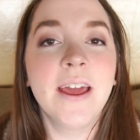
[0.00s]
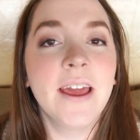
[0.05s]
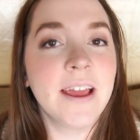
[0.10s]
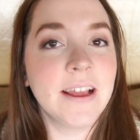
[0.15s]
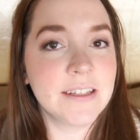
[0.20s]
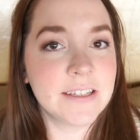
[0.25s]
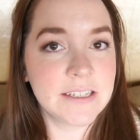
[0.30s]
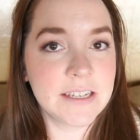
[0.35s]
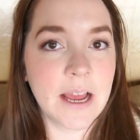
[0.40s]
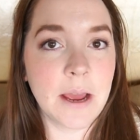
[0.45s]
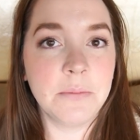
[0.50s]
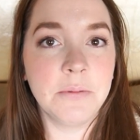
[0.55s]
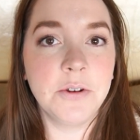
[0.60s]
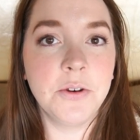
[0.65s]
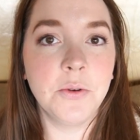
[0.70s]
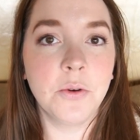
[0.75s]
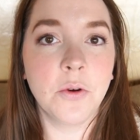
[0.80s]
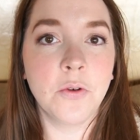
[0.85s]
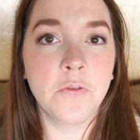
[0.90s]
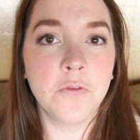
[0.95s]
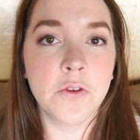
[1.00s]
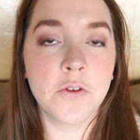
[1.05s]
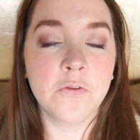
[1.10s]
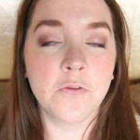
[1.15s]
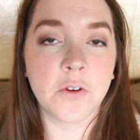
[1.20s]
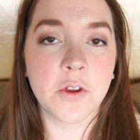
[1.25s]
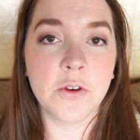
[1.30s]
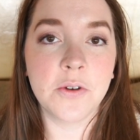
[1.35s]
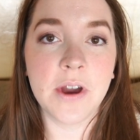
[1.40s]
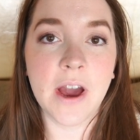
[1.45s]
it's time to do a review
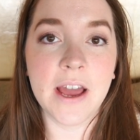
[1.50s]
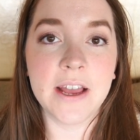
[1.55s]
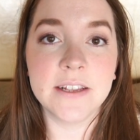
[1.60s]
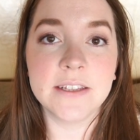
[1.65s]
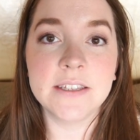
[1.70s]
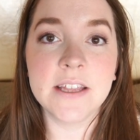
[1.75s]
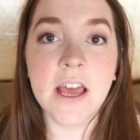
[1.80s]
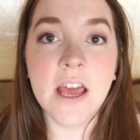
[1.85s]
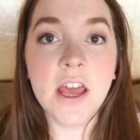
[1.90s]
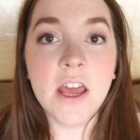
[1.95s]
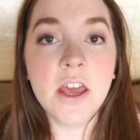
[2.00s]
for you guys.